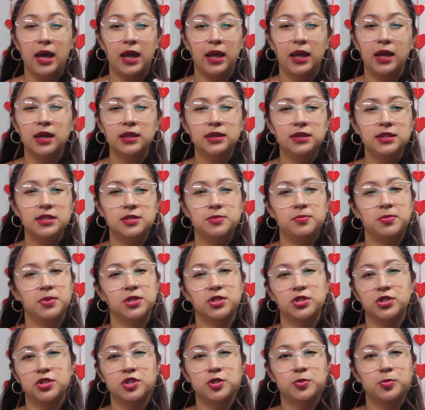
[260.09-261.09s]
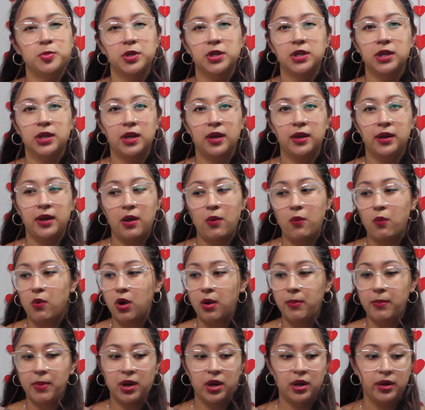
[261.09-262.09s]
I got these pictures printed out at
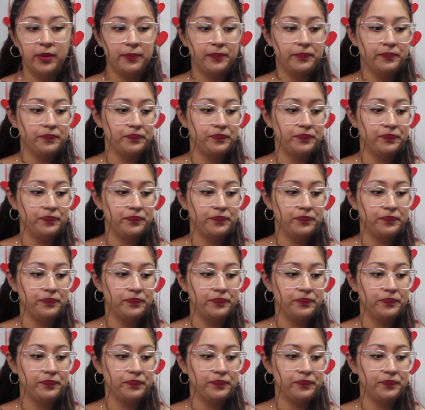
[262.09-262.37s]
Walmart.